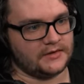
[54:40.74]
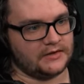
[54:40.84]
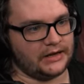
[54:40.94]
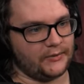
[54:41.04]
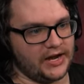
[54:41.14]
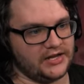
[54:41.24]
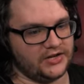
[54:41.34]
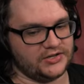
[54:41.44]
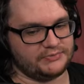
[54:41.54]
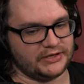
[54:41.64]
And right here
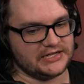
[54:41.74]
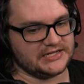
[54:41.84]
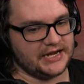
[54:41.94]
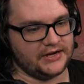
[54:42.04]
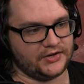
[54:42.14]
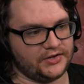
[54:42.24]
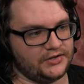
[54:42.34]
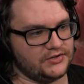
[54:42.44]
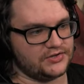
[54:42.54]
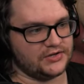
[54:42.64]
is pretty standard.
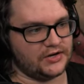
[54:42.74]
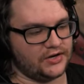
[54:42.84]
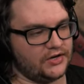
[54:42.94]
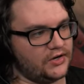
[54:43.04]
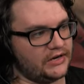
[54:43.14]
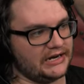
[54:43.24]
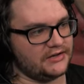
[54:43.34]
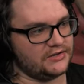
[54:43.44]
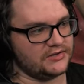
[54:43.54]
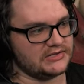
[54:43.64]
You should already know how to
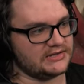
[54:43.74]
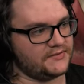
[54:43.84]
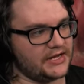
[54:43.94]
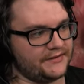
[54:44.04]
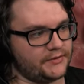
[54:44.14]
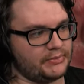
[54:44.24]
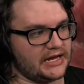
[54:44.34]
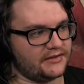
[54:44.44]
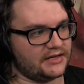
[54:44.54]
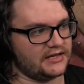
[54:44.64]
do this if you have your
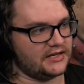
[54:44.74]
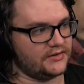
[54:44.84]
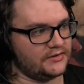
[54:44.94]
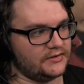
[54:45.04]
pathing down.